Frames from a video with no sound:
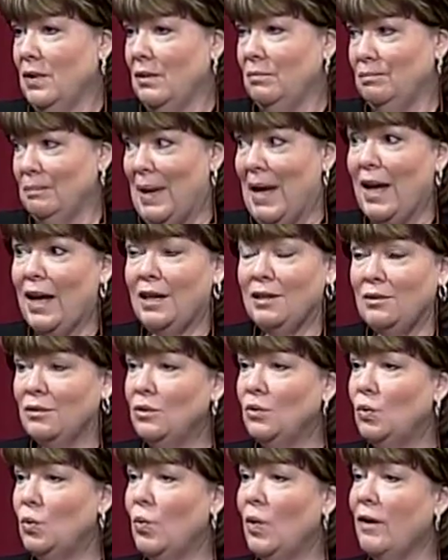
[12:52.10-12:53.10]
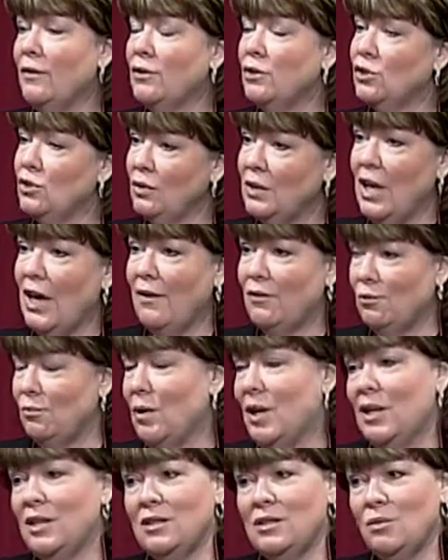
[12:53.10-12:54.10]
man, whoever, should have a
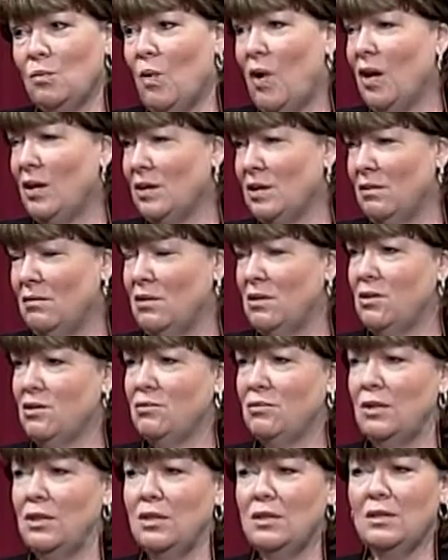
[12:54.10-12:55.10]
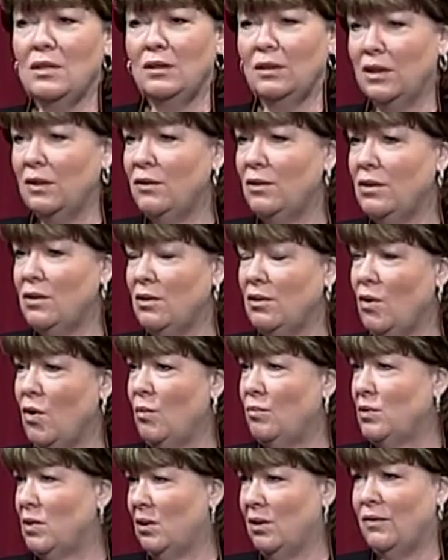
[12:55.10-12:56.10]
right to walk down a street, to live in their
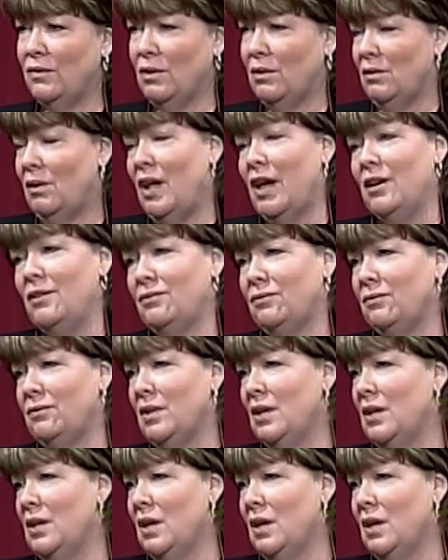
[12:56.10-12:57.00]
home, to live their life,